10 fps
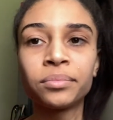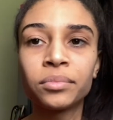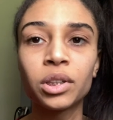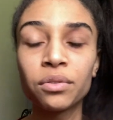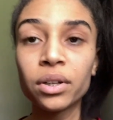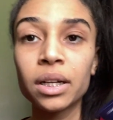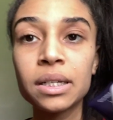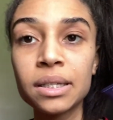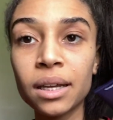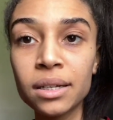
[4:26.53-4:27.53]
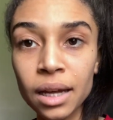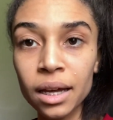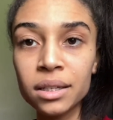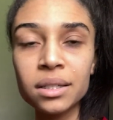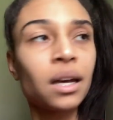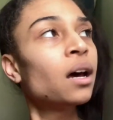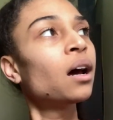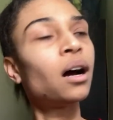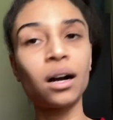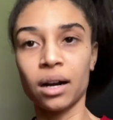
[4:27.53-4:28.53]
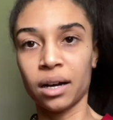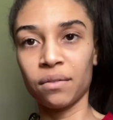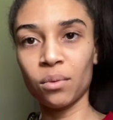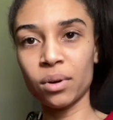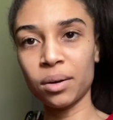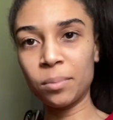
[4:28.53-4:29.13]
Don't forget to skin test. All right, everyone,